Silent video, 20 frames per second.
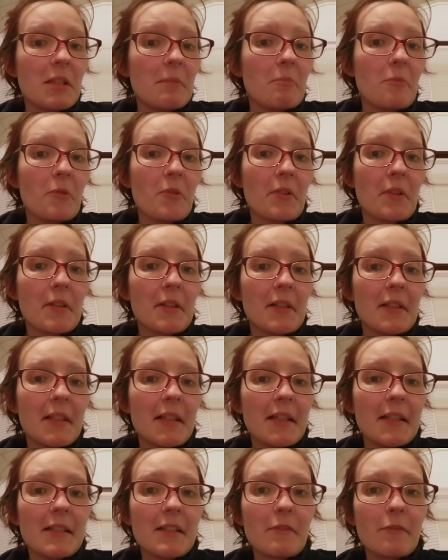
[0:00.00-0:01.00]
more than
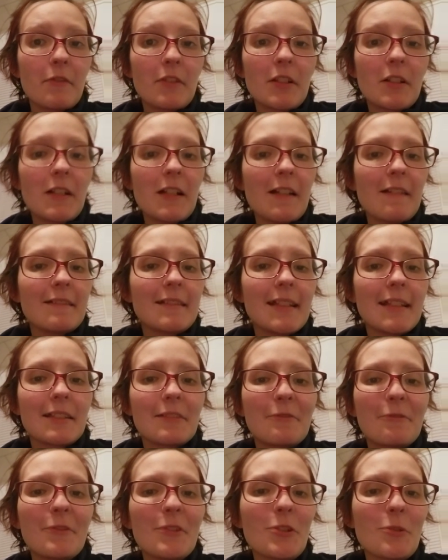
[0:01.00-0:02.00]
glad to figure out how to
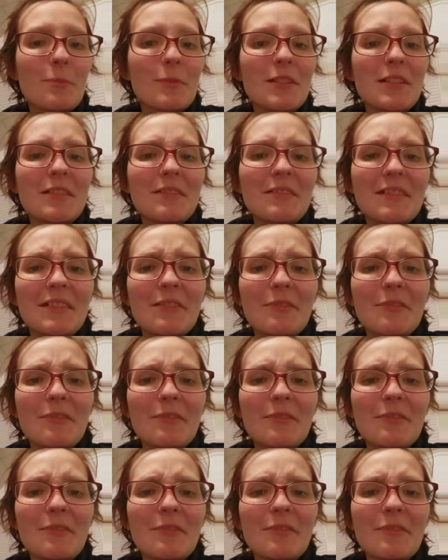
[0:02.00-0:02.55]
film it on a